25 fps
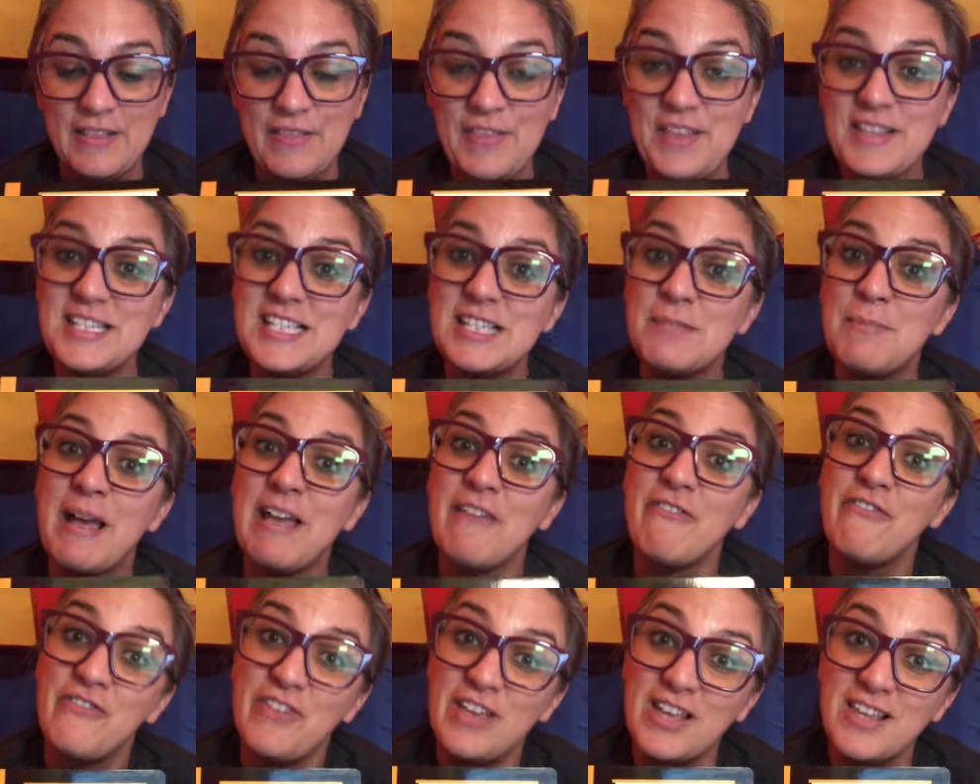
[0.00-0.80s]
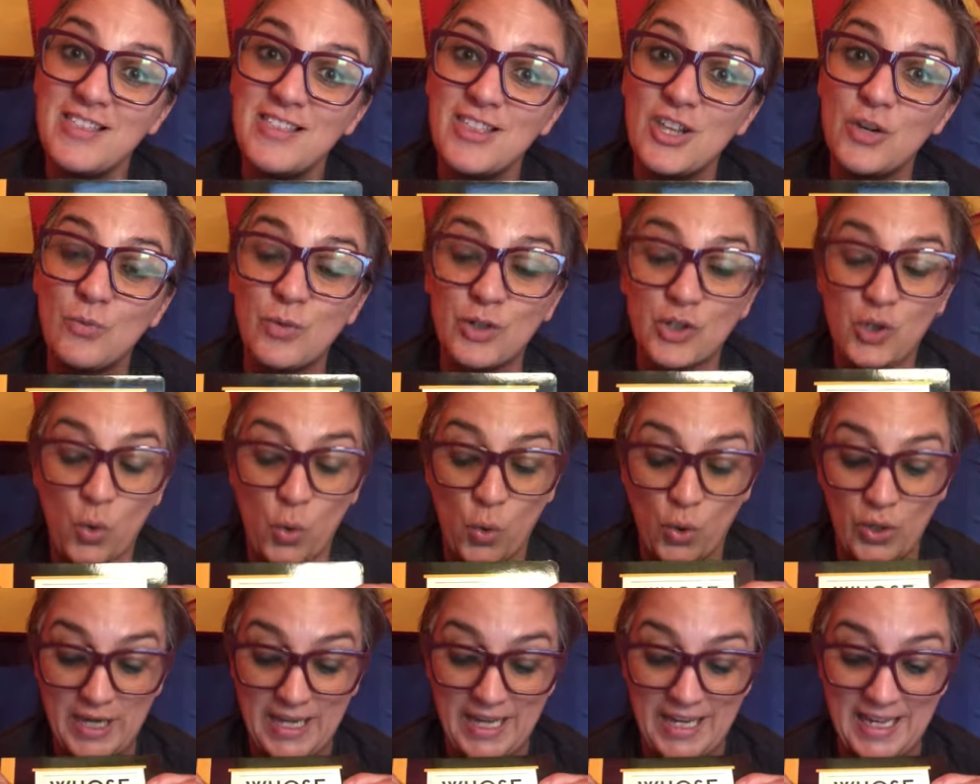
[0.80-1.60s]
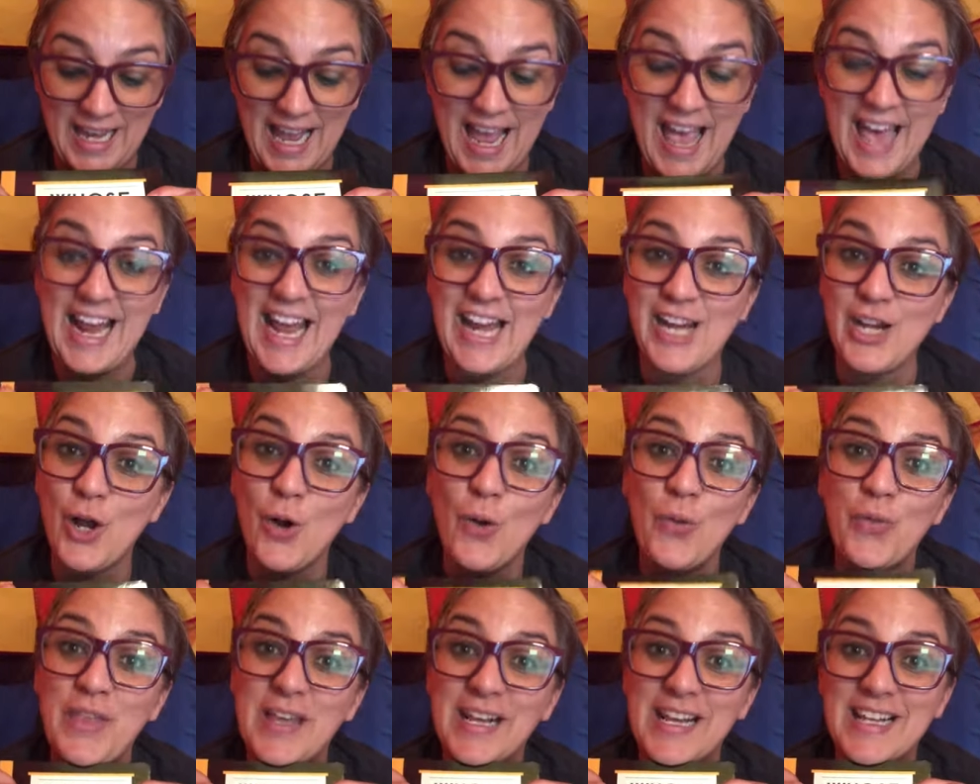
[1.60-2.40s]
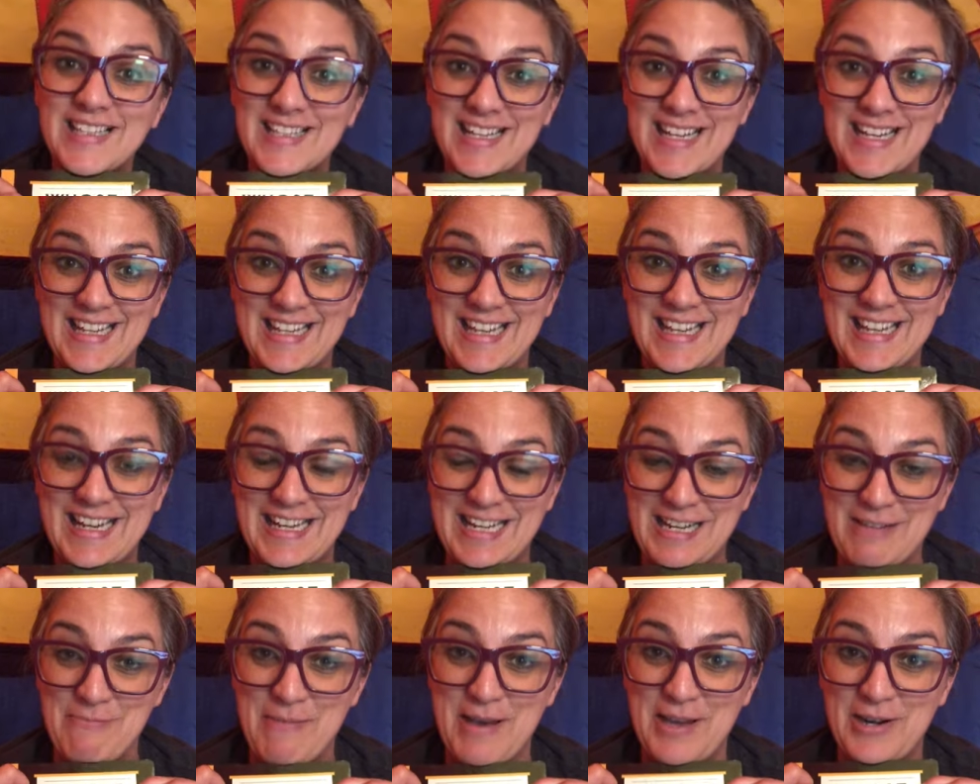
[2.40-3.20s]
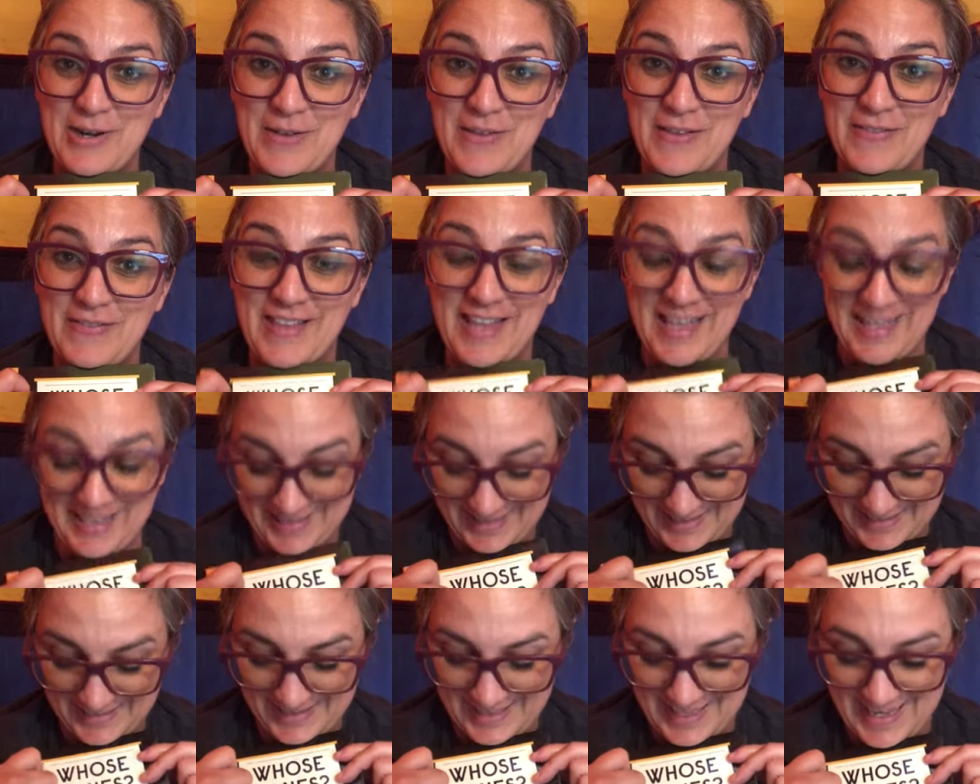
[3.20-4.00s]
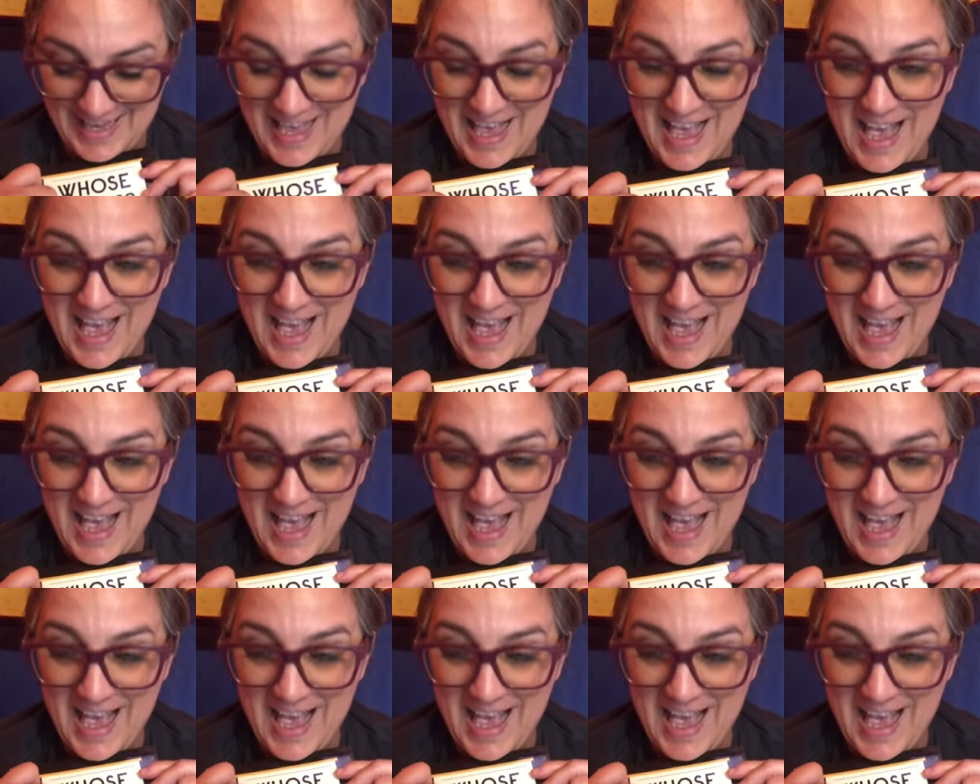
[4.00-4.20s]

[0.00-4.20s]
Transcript: this is my fifth recording, and I don't think it's gonna get any better than this.